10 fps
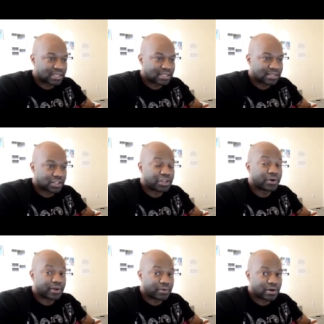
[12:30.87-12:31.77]

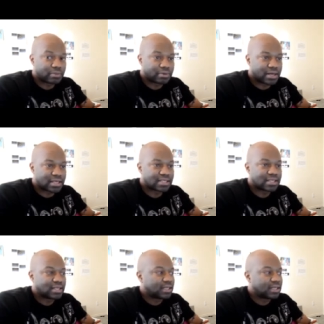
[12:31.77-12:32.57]
securing WordPress.